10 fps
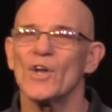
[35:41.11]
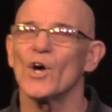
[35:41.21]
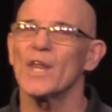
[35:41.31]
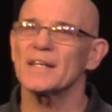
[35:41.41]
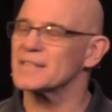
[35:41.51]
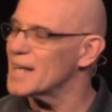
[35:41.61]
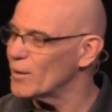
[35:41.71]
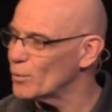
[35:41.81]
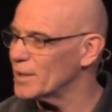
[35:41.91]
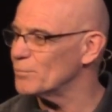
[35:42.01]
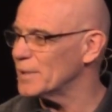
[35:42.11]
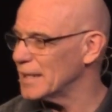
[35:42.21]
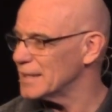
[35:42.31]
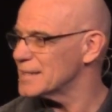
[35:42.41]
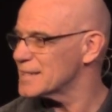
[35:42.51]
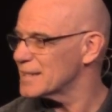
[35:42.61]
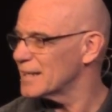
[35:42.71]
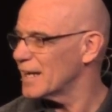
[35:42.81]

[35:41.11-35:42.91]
No, that's not what it means.